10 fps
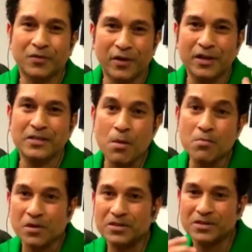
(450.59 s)
As far
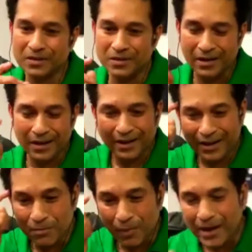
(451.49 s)
as I'm concerned,
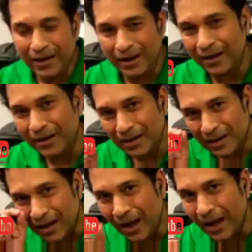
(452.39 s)
in my head,
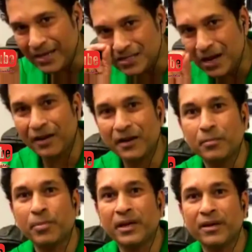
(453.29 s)
I
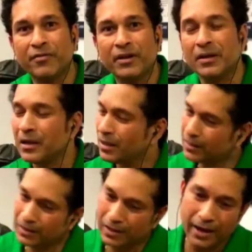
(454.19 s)
started believing
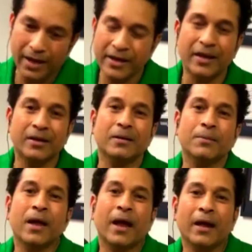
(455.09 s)
that I
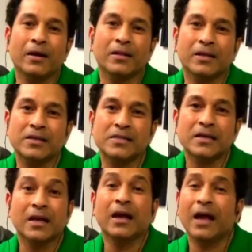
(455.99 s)
can handle
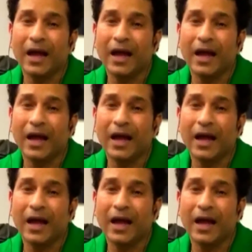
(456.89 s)
this.